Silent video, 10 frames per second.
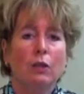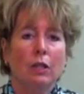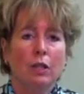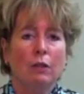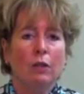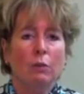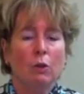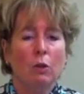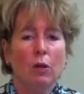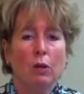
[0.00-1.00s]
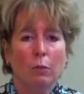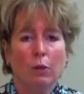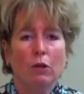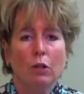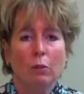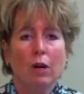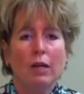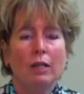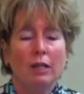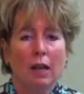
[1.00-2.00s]
for the difference between the purchase
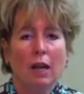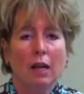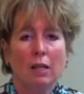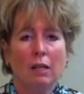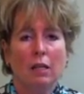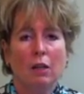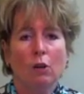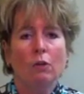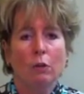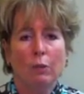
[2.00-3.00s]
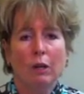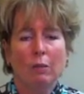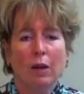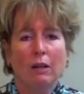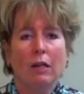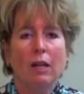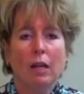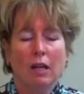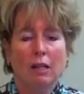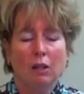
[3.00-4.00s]
price and the overbid amount
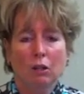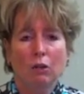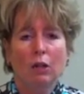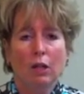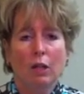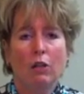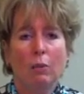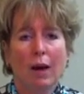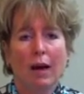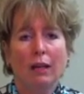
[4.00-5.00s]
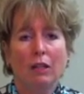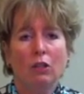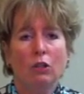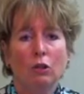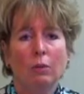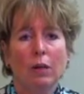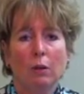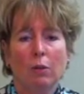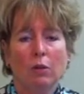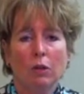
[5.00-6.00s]
is included in your package to
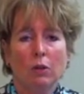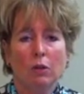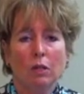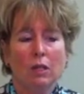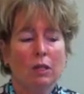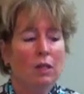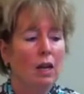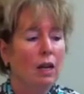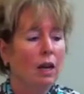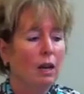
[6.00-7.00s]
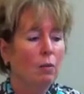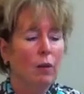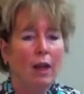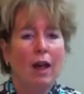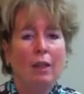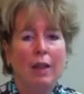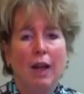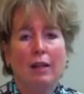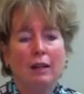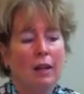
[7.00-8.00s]
BLB Resources. Without
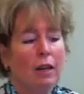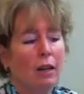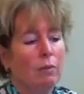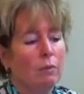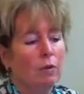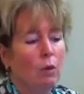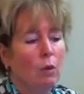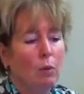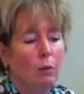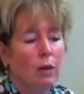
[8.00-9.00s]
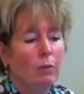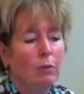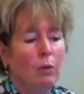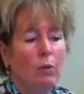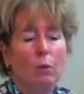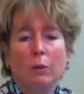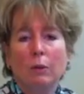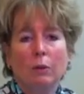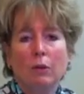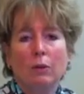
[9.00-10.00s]
that, you won't be
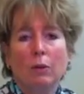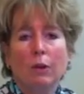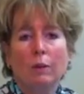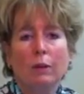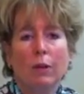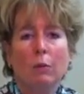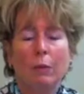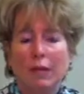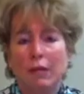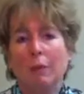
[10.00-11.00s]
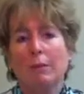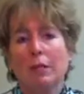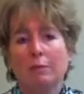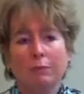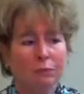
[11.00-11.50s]
able to. It won't be accepted.